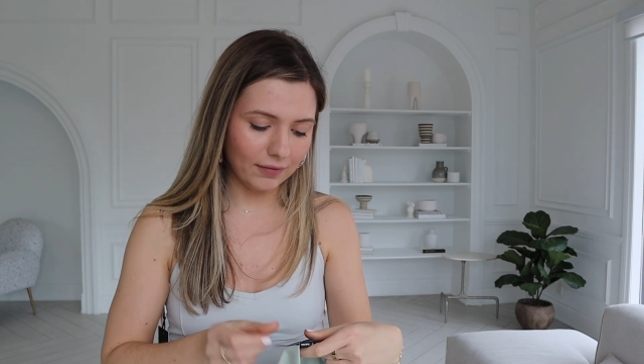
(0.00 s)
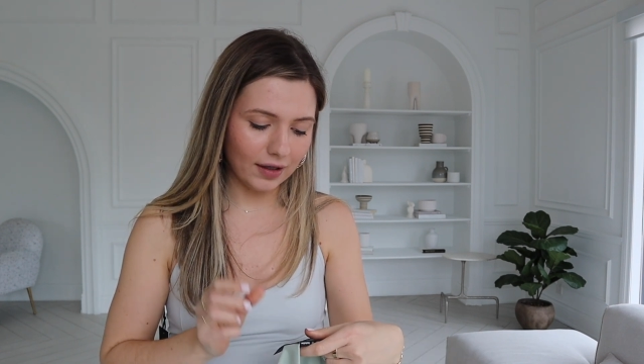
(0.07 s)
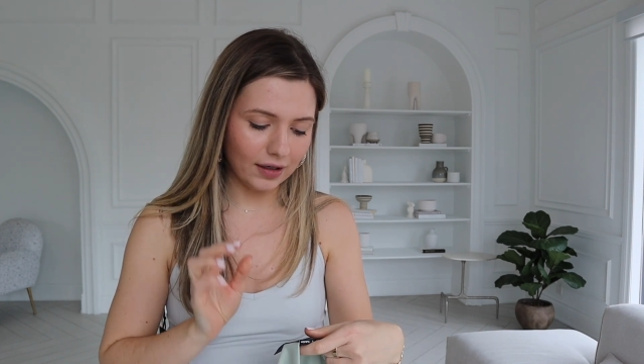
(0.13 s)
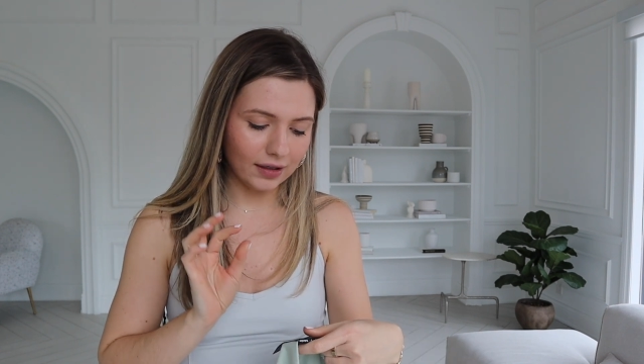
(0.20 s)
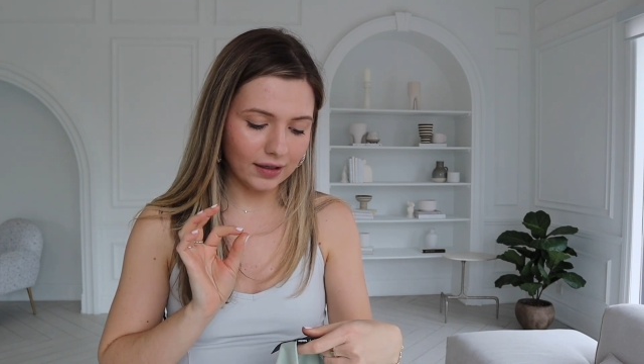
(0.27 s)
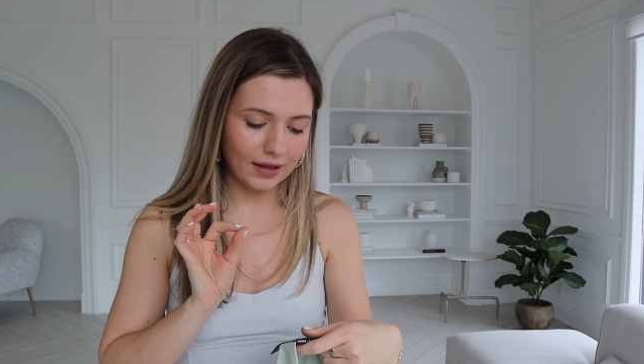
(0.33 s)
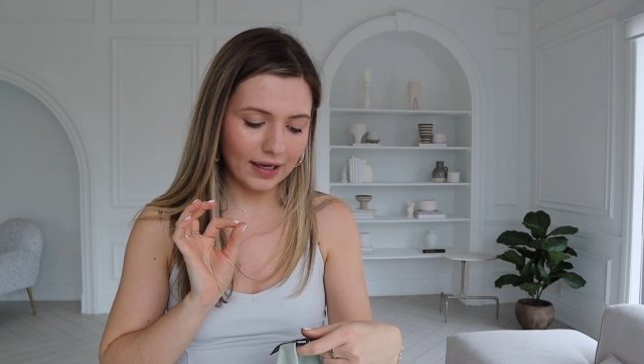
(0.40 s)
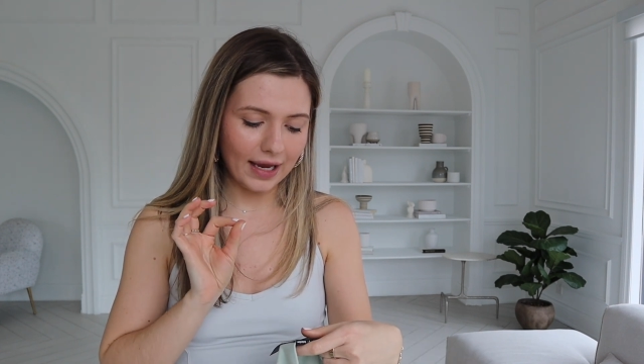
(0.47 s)

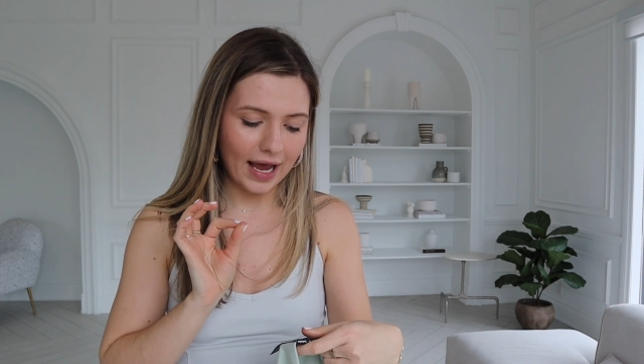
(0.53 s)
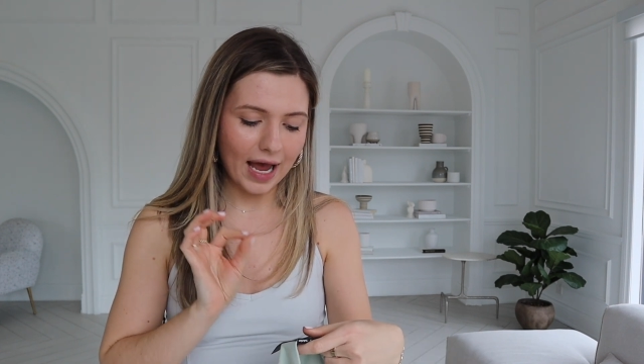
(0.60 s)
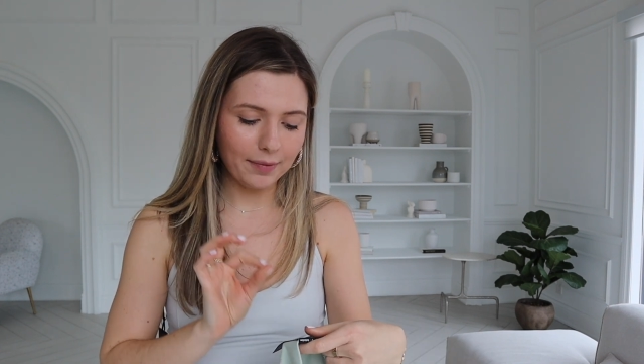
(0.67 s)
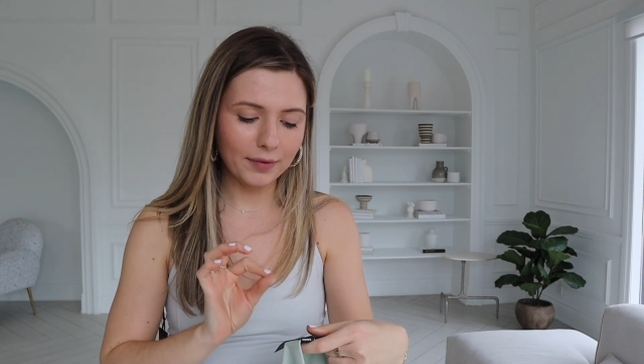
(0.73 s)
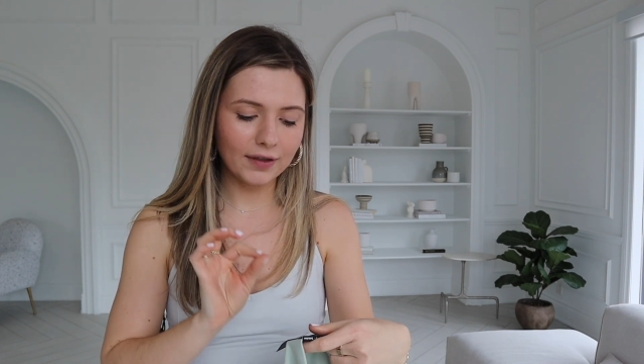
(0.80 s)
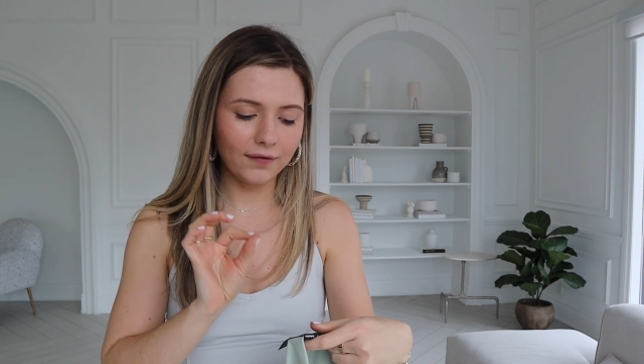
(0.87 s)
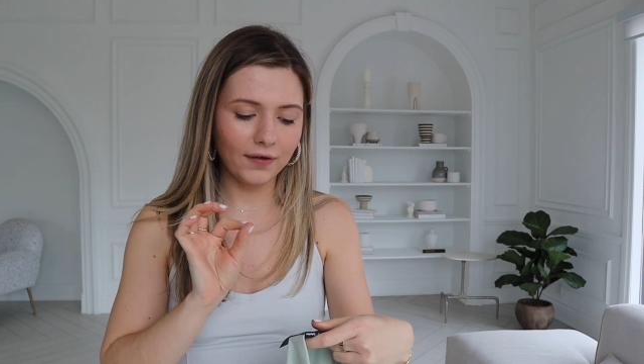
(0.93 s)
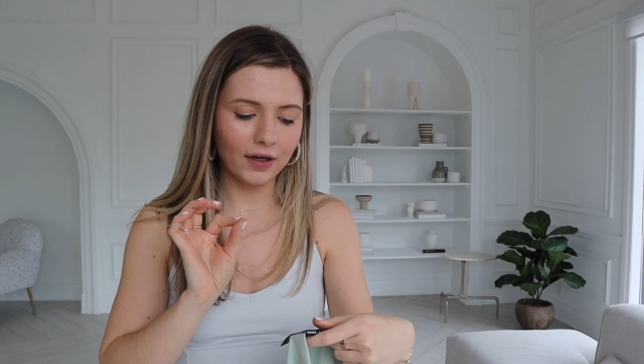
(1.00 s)
They're in the
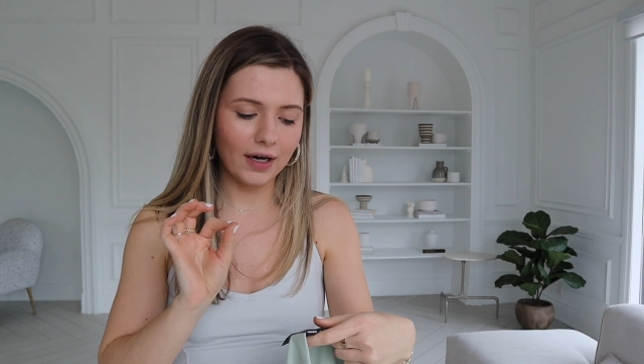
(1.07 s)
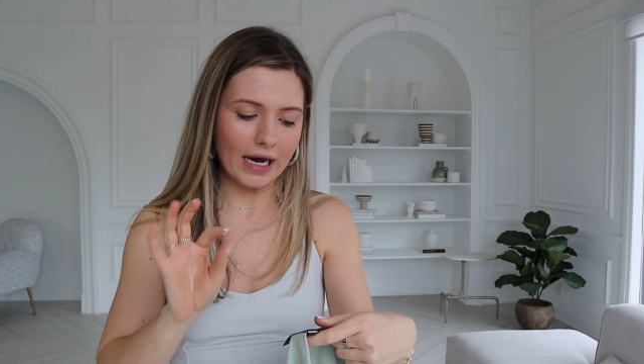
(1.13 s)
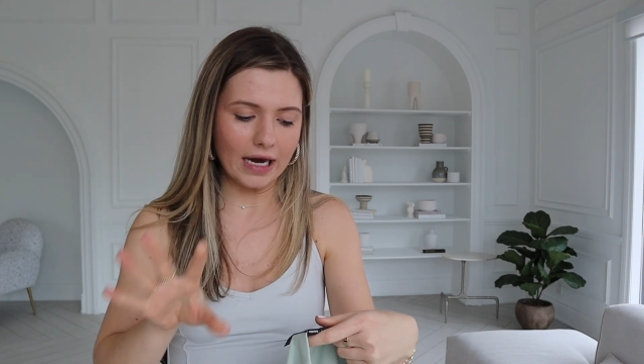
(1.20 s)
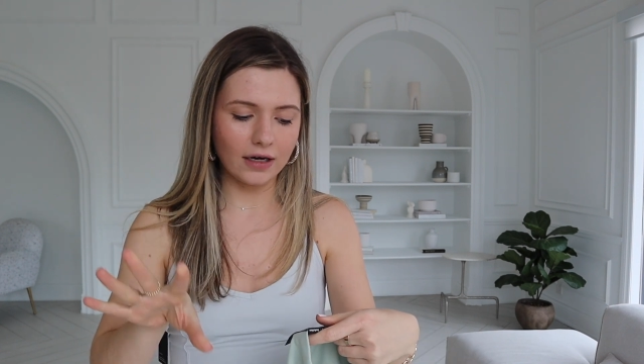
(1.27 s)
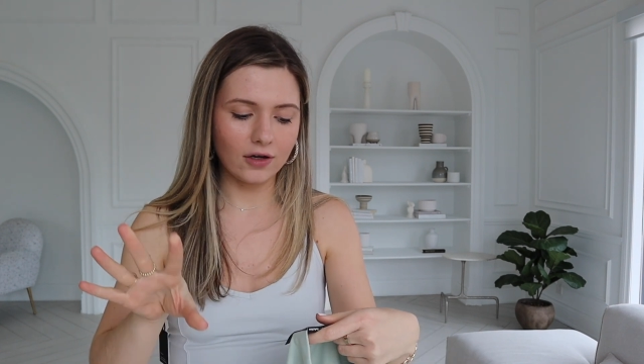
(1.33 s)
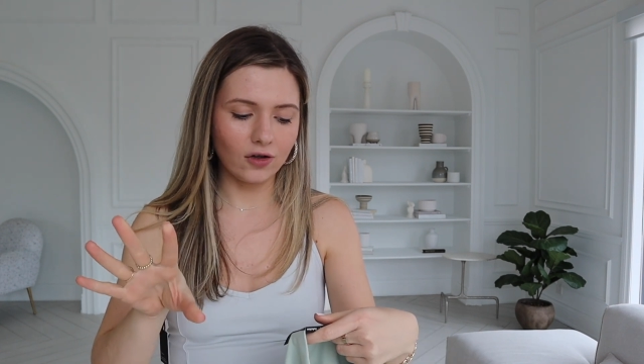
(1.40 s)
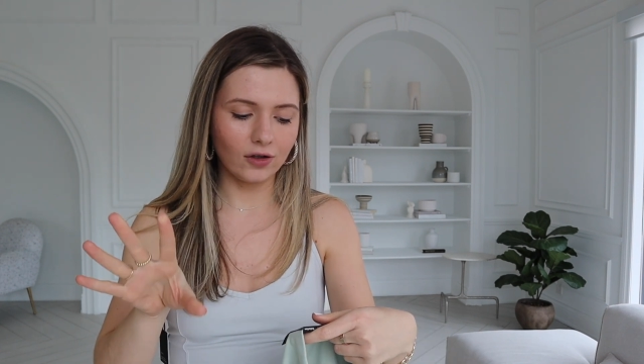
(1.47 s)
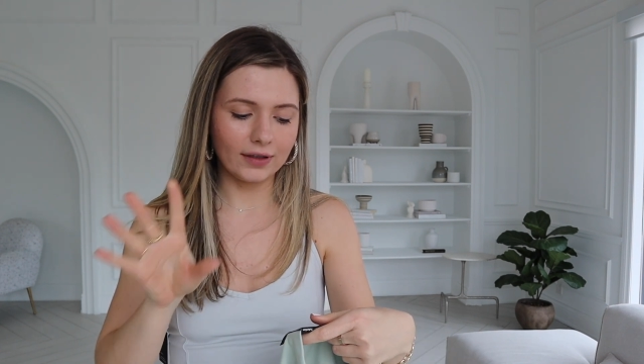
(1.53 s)
Atmosphere
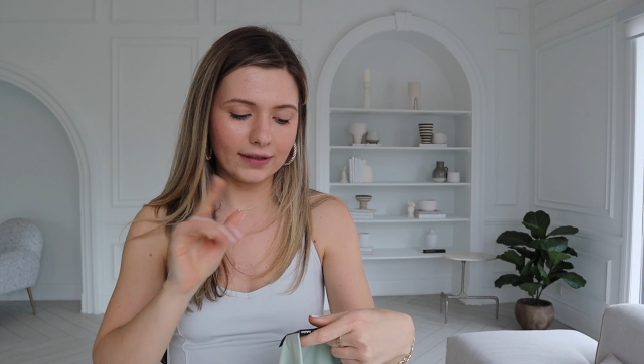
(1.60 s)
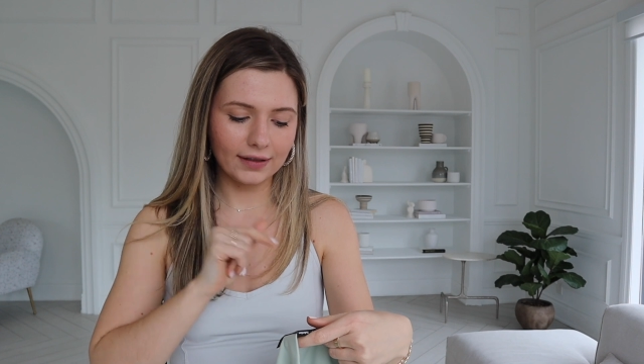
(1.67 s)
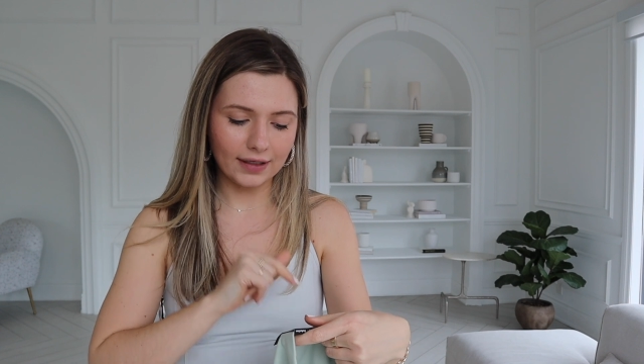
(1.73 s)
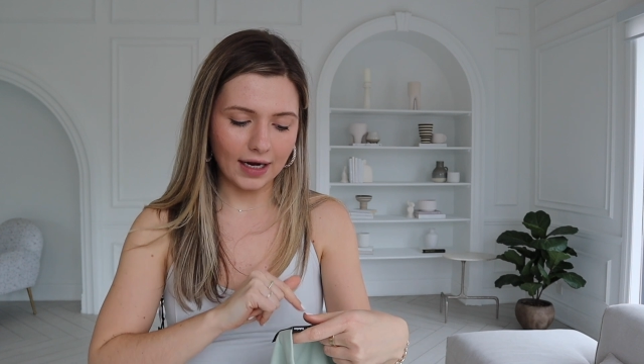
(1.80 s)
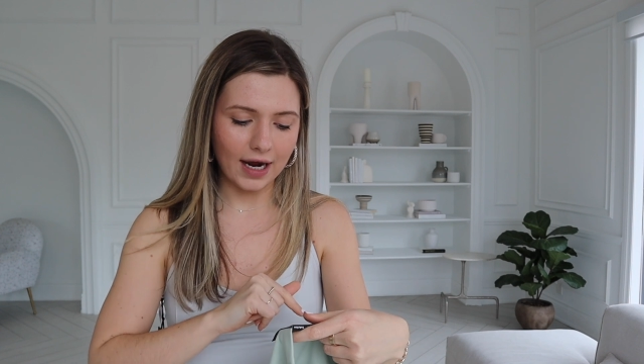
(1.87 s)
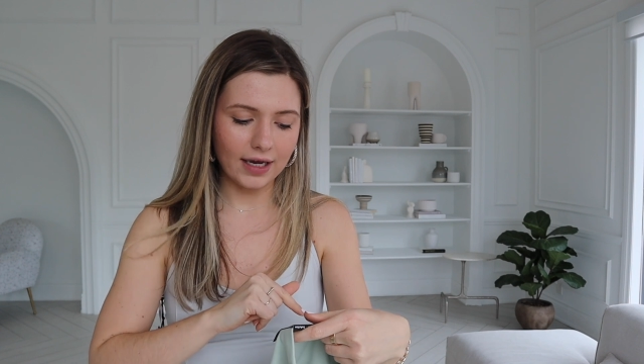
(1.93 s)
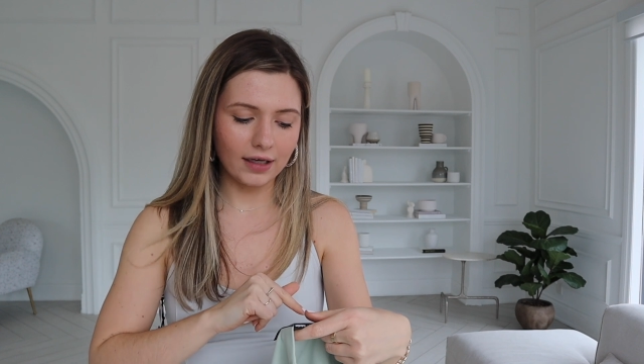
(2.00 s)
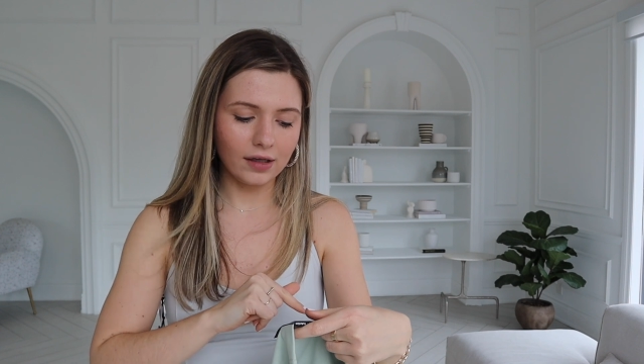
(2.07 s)
ankle
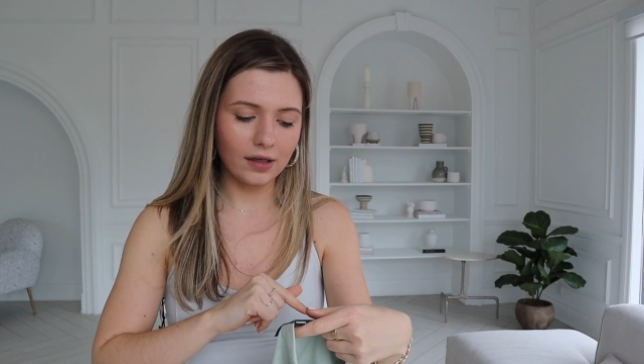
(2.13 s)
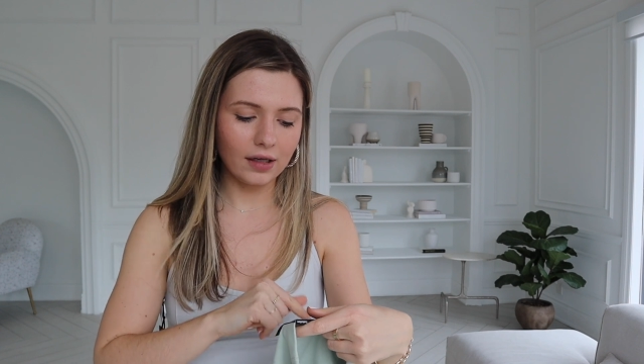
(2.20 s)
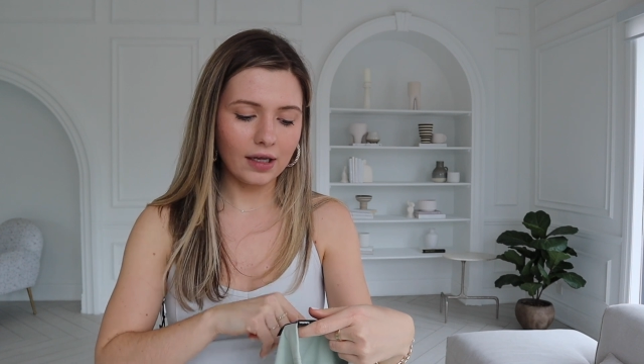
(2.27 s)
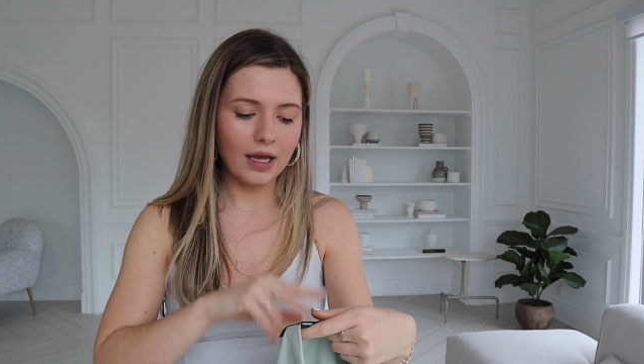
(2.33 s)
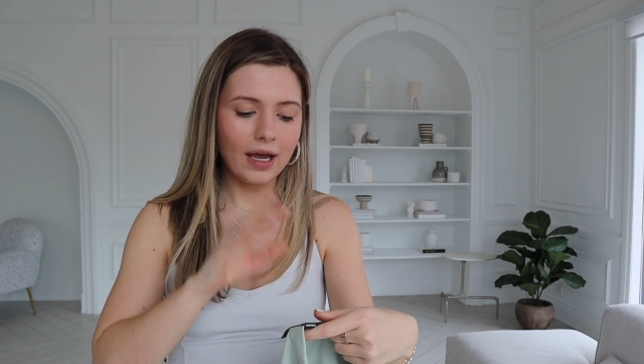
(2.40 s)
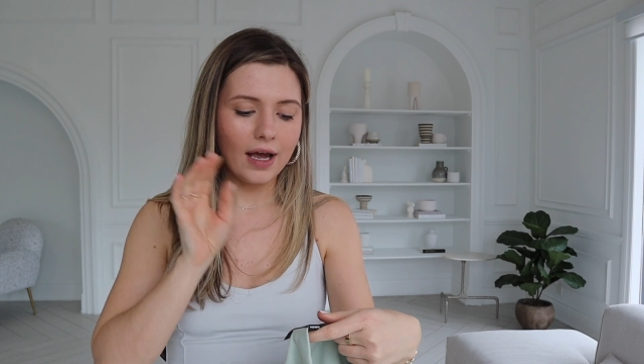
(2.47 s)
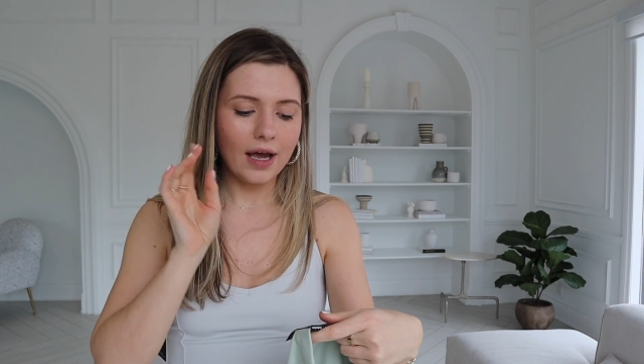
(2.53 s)
style,